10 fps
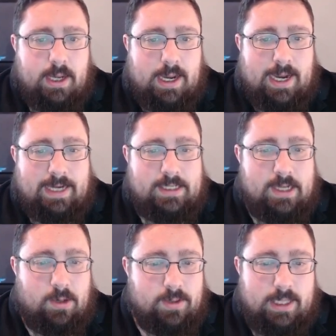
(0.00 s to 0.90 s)
I
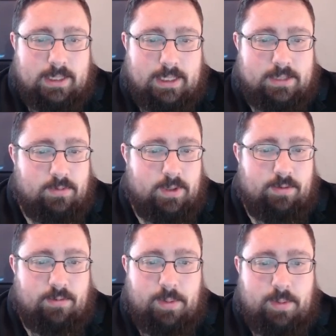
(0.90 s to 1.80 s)
don't think that's really
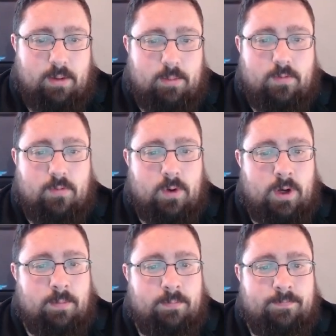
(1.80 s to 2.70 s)
repeatable for
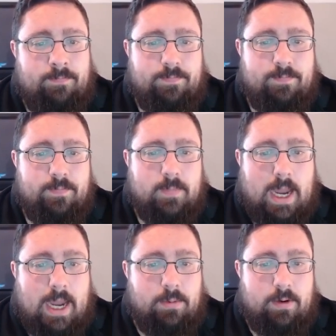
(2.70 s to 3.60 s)
him.
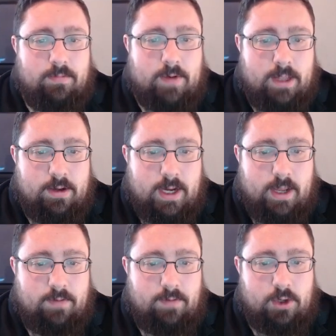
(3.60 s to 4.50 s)
I would have rather
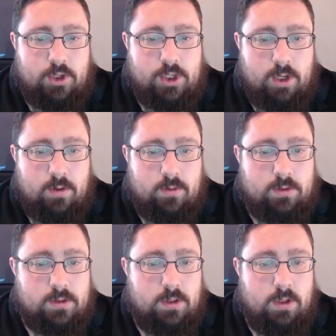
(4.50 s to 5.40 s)
have Aaron
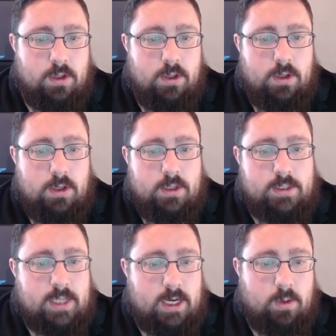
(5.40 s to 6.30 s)
Jones,
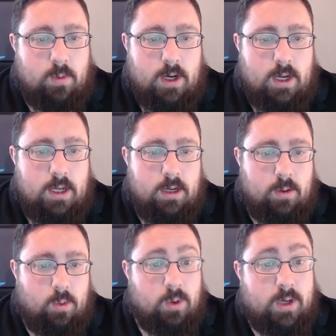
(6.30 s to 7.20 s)
Saquon,
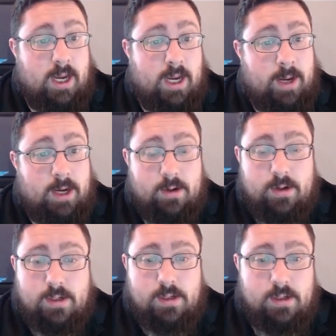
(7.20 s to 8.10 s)
or Cam
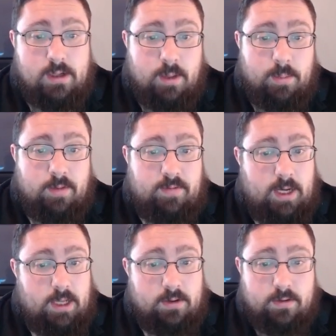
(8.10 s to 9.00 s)
Akers above
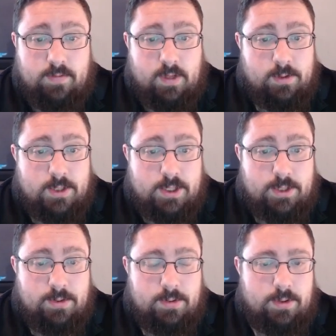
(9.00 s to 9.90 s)
either of those
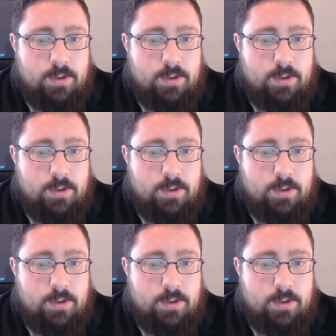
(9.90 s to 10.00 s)
two.